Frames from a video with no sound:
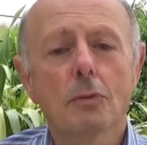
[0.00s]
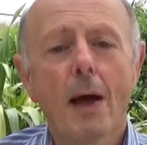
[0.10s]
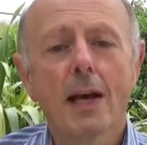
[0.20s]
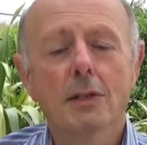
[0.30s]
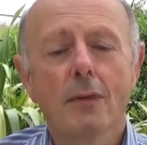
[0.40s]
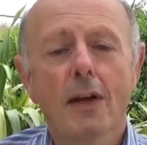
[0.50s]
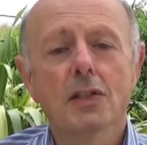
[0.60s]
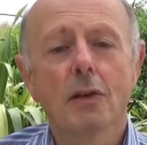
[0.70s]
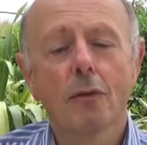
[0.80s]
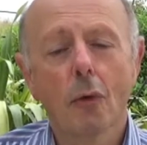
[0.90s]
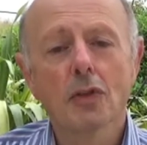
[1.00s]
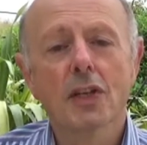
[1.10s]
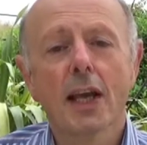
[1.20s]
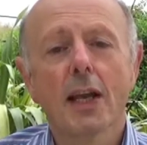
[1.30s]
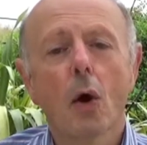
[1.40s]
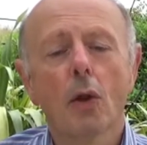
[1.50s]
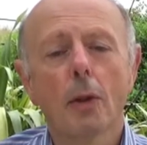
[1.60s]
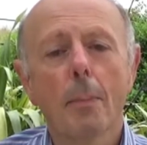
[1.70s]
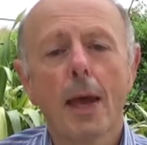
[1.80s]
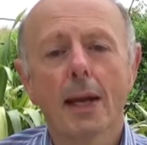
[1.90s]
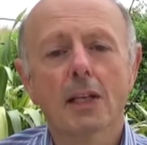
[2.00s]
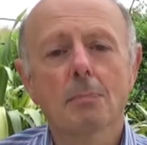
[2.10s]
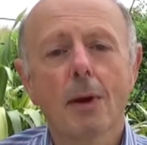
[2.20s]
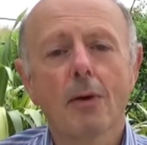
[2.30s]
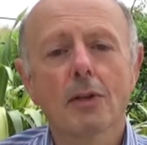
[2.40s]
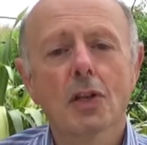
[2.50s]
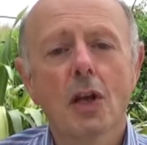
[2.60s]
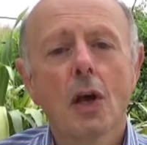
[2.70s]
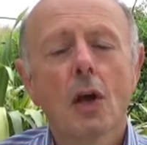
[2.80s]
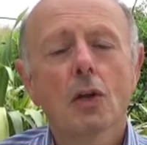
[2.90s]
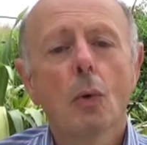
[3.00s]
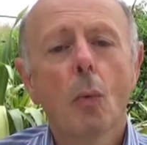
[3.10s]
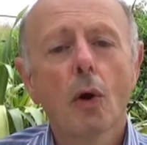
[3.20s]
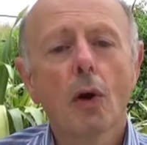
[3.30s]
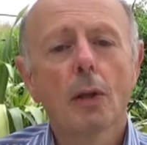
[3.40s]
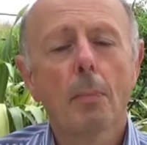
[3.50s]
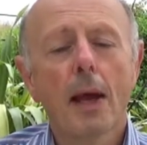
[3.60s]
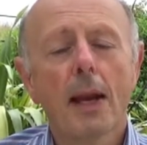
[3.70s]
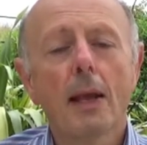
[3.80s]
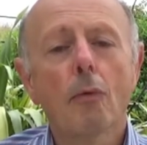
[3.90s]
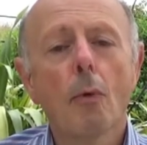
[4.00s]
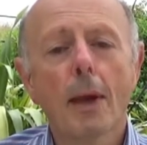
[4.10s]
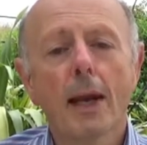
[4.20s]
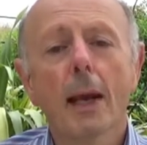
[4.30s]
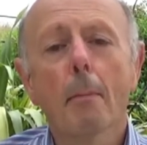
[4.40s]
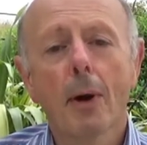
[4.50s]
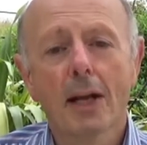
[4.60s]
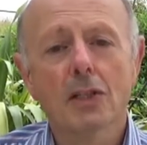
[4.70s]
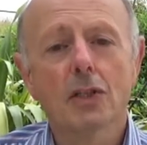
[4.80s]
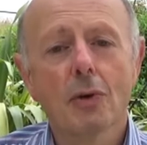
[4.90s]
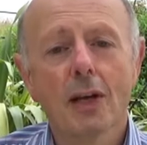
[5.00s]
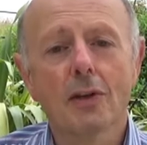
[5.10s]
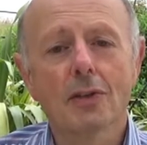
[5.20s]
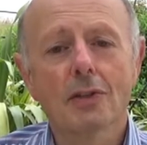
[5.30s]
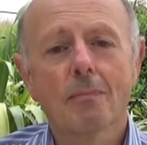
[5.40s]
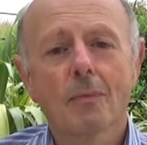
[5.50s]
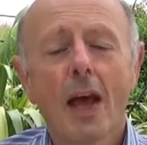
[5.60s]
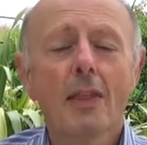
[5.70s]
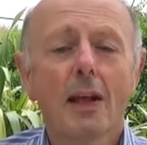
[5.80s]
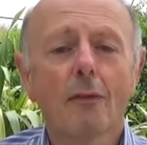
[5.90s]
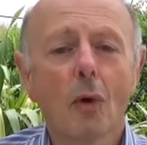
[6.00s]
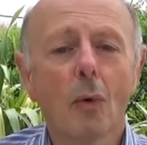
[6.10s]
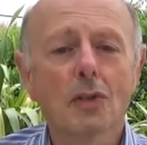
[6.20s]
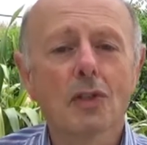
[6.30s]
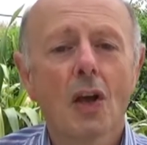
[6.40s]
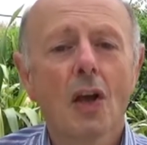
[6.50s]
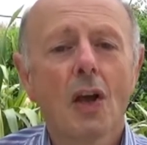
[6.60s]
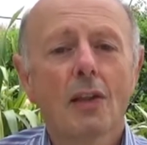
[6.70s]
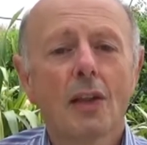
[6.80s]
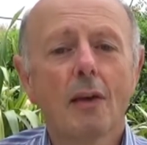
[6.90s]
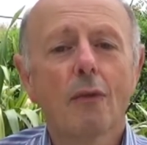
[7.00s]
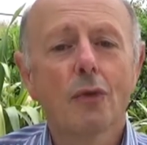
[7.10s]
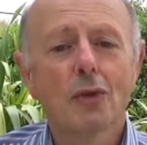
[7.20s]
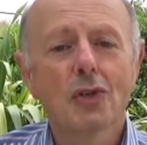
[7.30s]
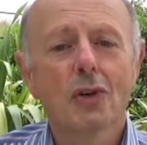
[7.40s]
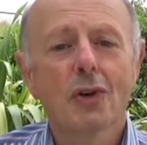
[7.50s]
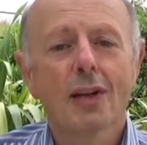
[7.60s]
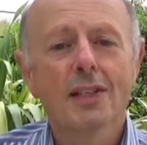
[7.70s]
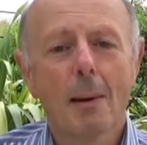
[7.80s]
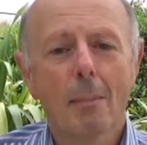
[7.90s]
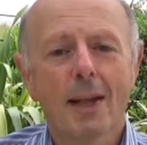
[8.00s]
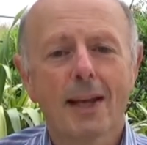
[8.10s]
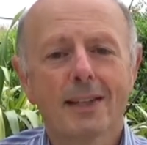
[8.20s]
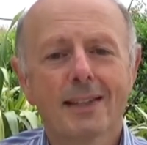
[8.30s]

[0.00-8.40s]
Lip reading: past events and focusing in on the pain experience to work on any remaining present triggers, and then of course the future template.